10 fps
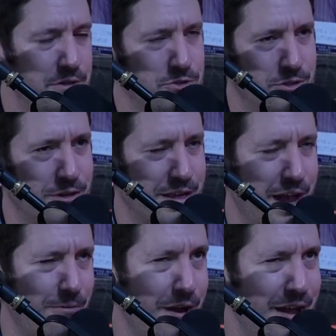Sure.
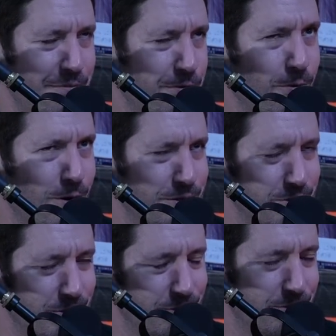Yeah. Right. Of
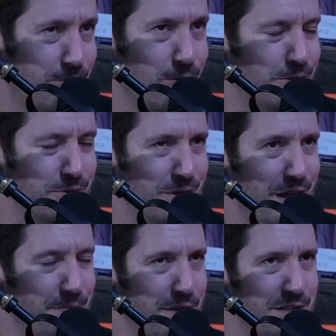course. Of course.
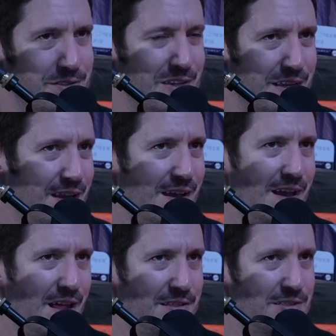Yeah. But it's like
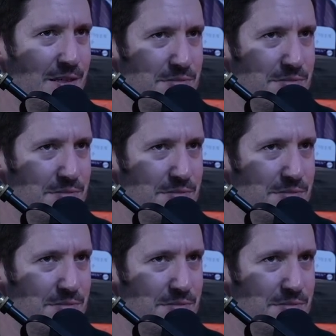at the same